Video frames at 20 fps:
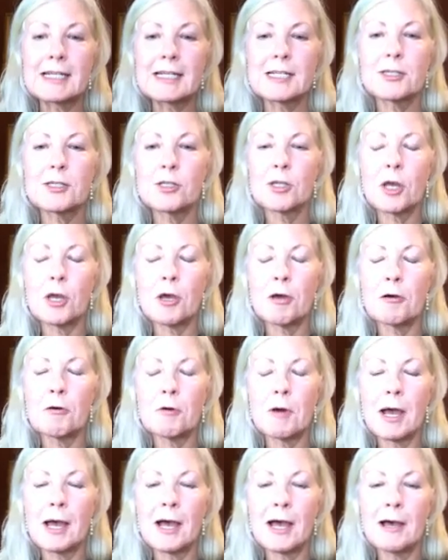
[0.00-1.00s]

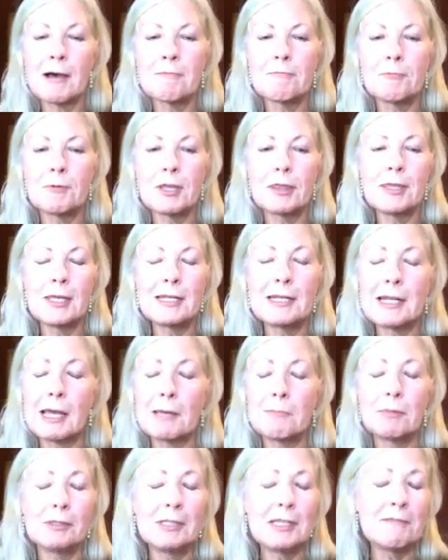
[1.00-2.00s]
So within, I
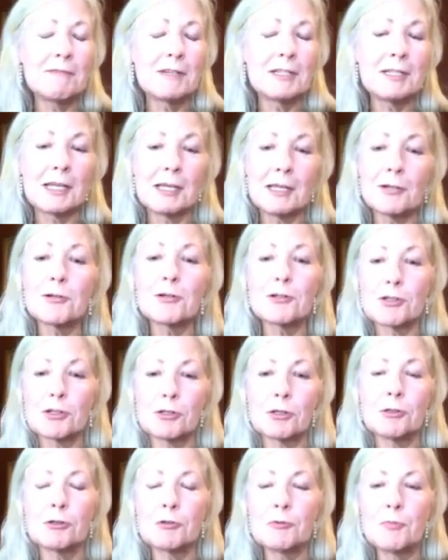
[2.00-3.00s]
believe, a day or
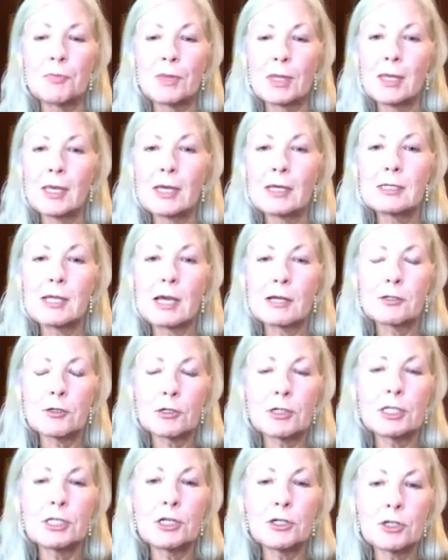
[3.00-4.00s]
two, Dr.
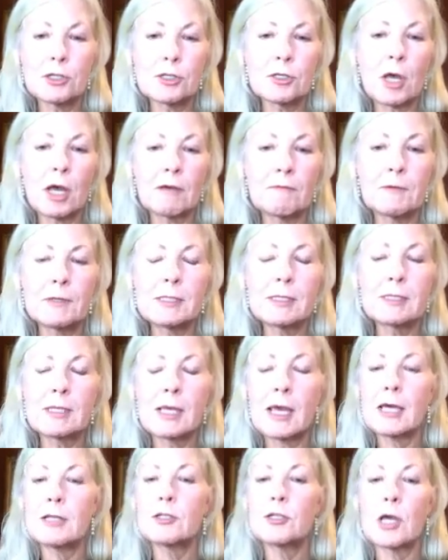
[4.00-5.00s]
Atisha's office
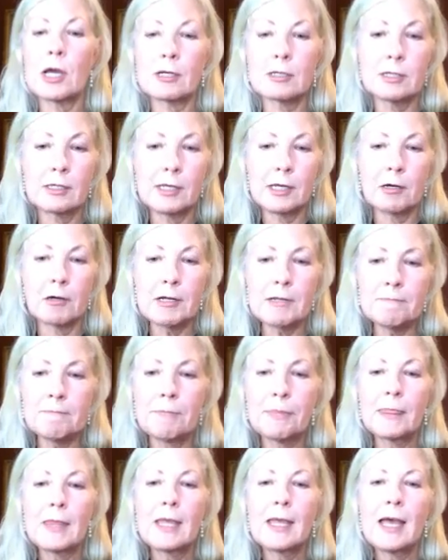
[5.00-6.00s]
had talked to Carrie.
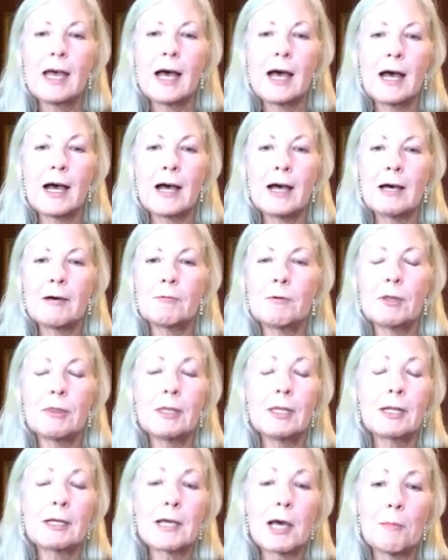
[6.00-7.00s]

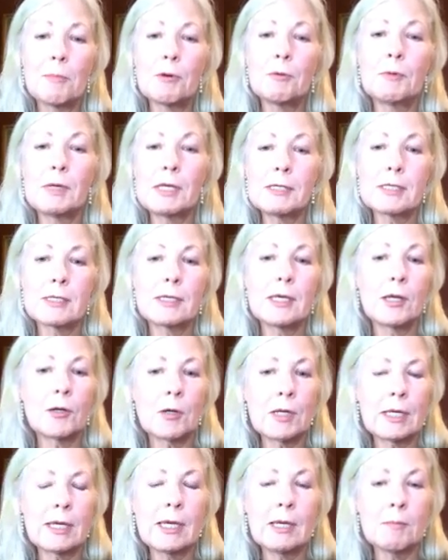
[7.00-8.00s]
Within a couple weeks,
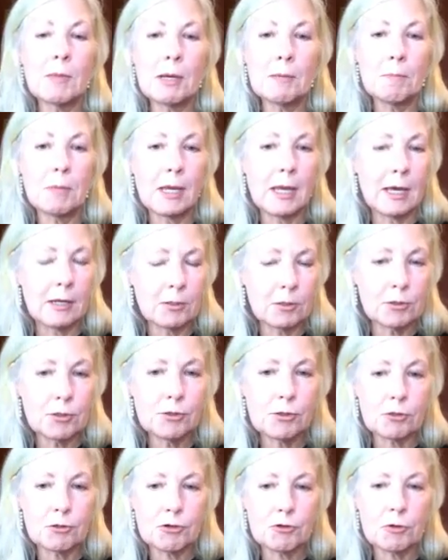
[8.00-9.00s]
Carrie came up, had her
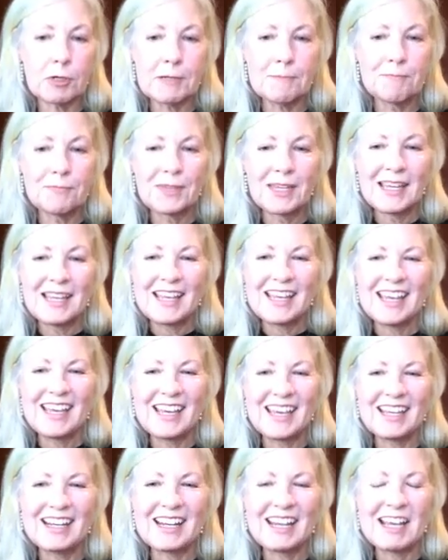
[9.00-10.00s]
surgery.
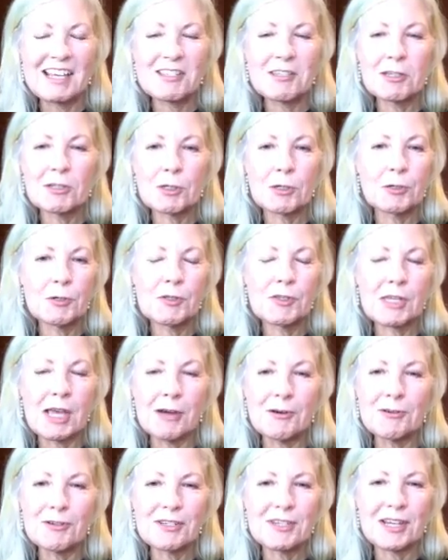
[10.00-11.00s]
And as it turns
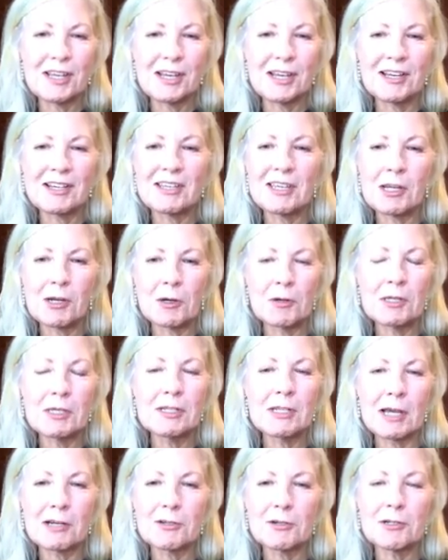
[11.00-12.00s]
out, Carrie and
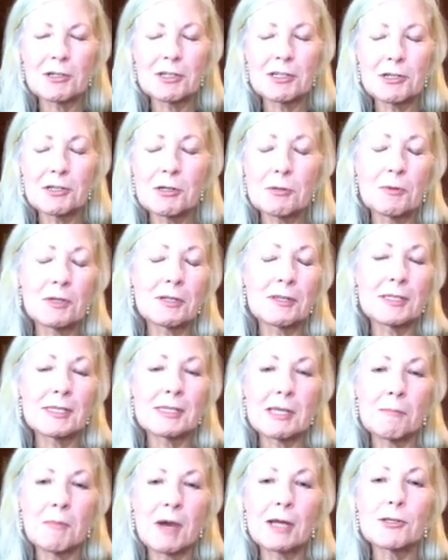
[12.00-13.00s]
Dr. Atisha went to the
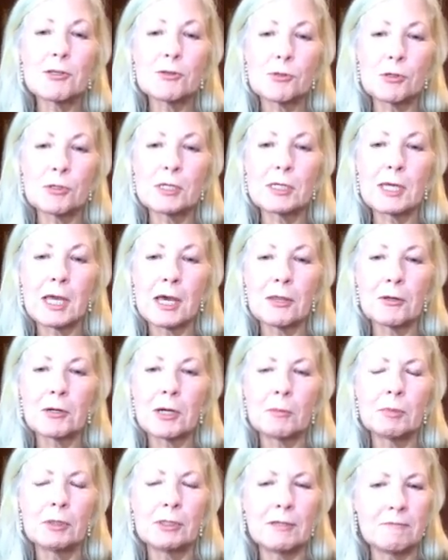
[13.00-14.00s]
same high school together.
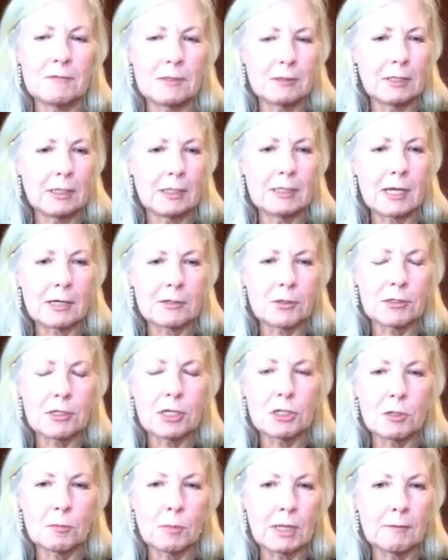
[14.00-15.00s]
I believe Dr.
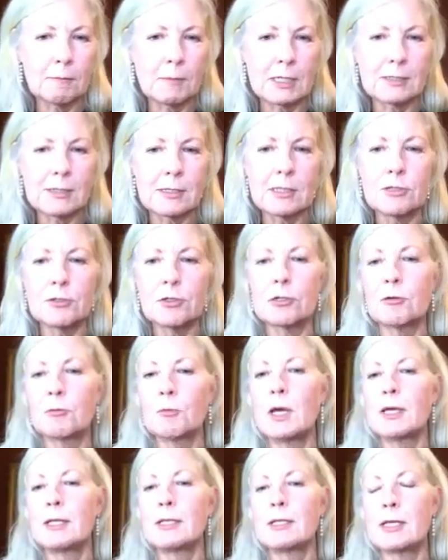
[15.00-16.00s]
Atisha may have been a senior
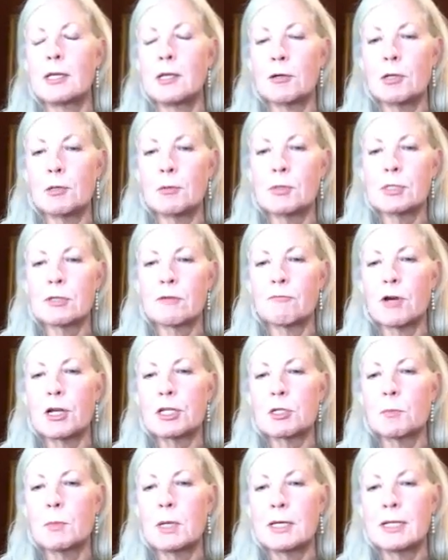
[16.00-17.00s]
when Carrie was a
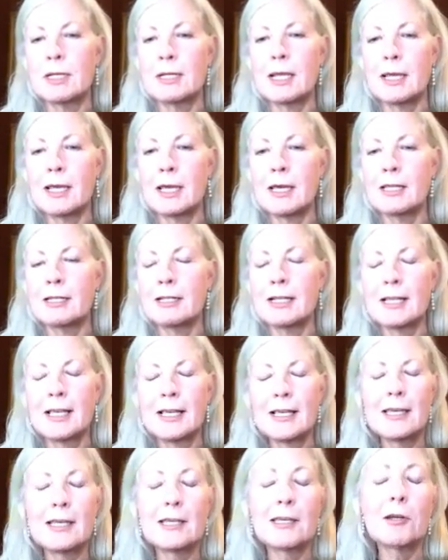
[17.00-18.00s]
freshman. And
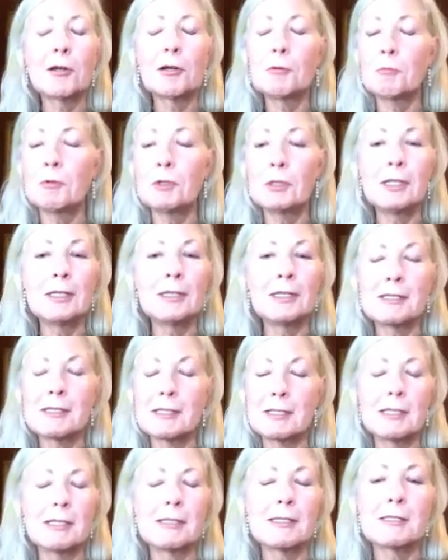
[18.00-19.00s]
Carrie really
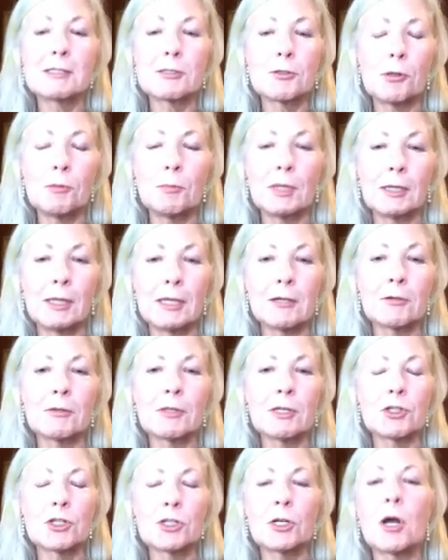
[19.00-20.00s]
told me later
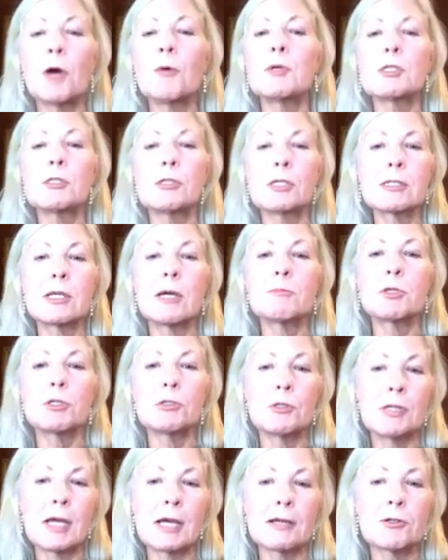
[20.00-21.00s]
that she had always looked up
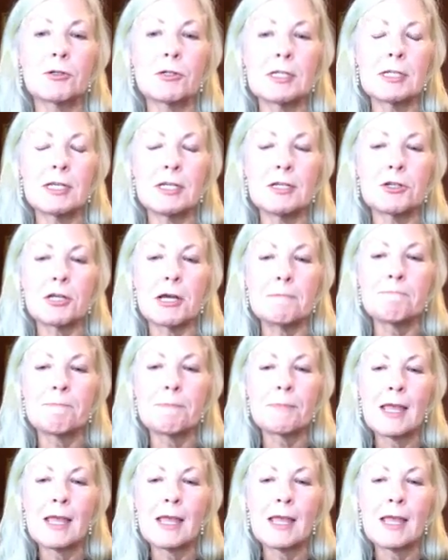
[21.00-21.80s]
to Dr. Atisha.